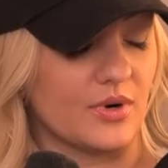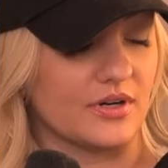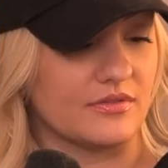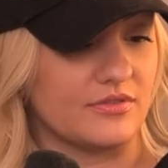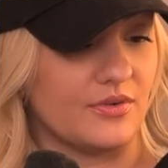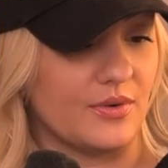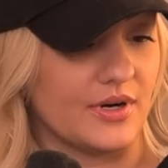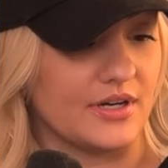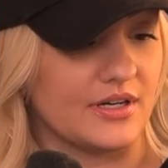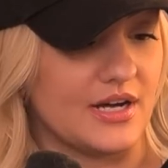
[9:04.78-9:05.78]
weren't
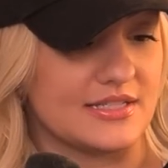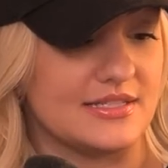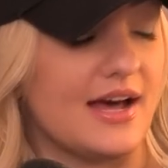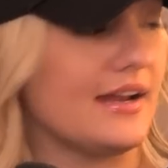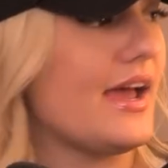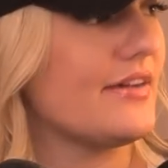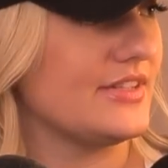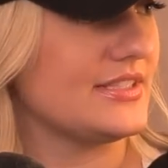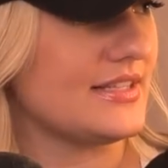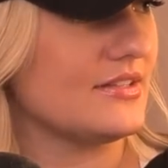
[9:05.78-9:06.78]
for us not
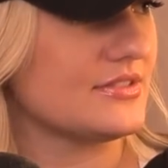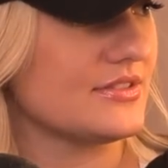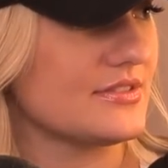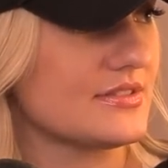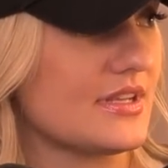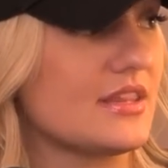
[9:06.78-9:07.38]
having seltzers.